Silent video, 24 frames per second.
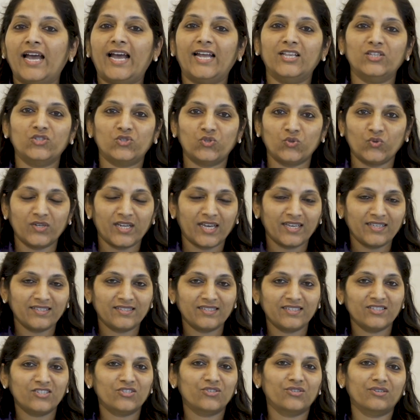and so
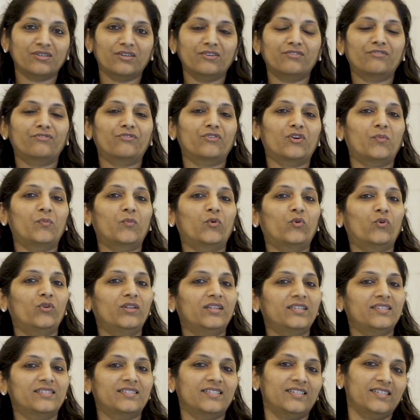does it here from
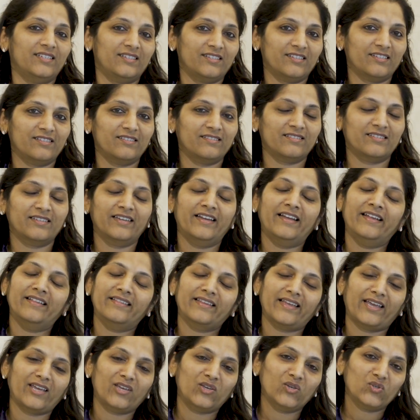all the seniors.
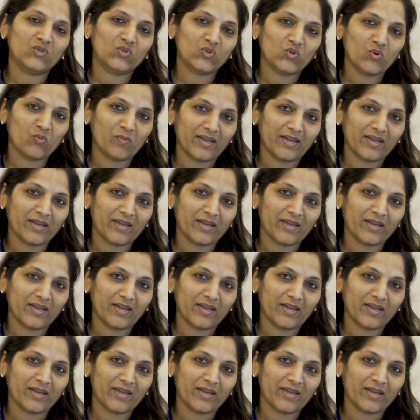Thank you so